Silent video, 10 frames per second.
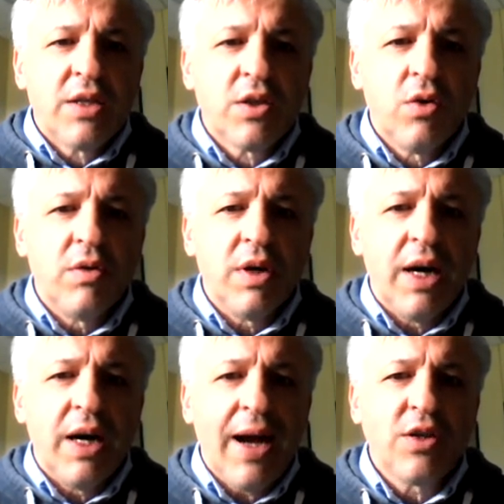So
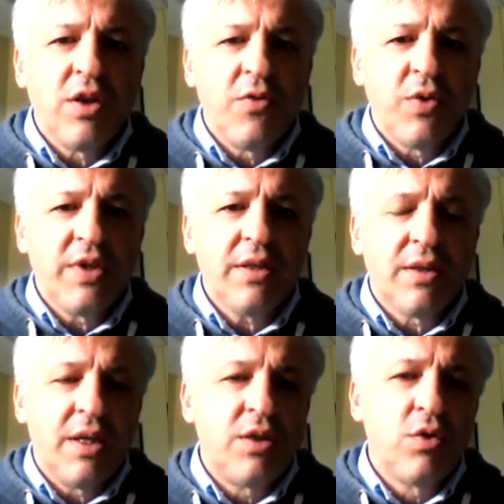actually, for
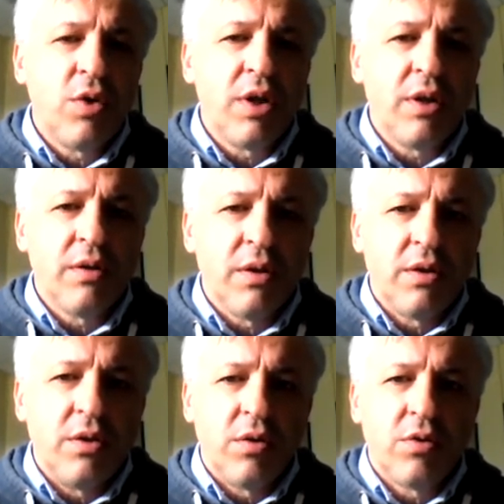this tutorial,
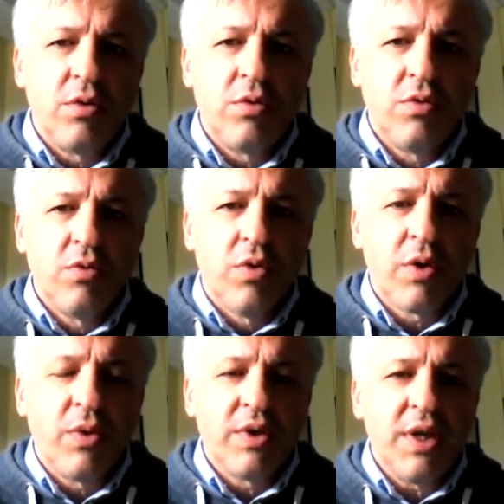to
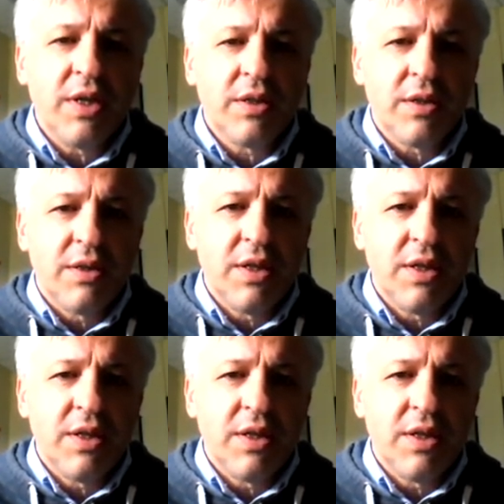work with this